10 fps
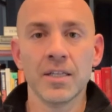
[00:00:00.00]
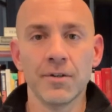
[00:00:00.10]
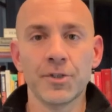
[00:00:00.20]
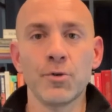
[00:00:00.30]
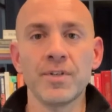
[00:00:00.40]

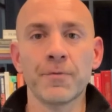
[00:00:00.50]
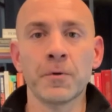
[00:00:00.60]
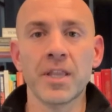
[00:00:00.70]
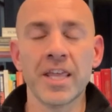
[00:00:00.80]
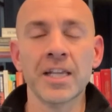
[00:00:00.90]
They're two
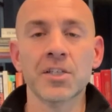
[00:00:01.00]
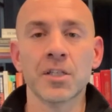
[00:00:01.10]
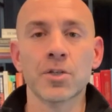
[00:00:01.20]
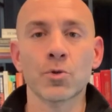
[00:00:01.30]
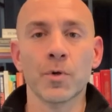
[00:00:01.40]
different things in
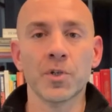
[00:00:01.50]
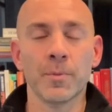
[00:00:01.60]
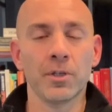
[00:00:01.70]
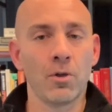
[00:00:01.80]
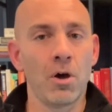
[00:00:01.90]
the short term.
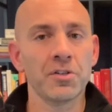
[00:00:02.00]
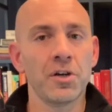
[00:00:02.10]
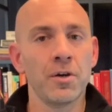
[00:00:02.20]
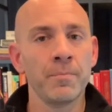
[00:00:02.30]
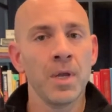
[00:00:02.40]
In the long
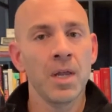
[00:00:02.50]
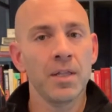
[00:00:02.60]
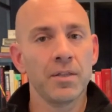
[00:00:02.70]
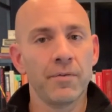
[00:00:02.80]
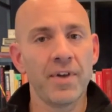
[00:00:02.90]
term,
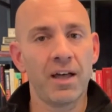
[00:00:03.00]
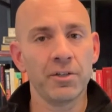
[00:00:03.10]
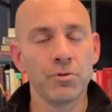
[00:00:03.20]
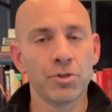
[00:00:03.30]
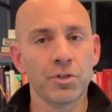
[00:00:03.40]
their
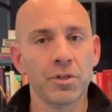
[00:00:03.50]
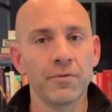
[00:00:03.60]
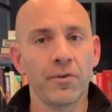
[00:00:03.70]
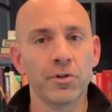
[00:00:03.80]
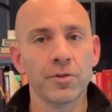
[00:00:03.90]
value should
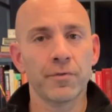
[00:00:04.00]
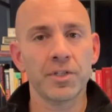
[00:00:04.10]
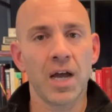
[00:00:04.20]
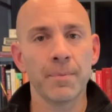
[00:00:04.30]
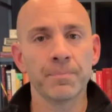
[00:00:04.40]
converge over
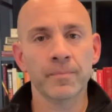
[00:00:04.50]
time.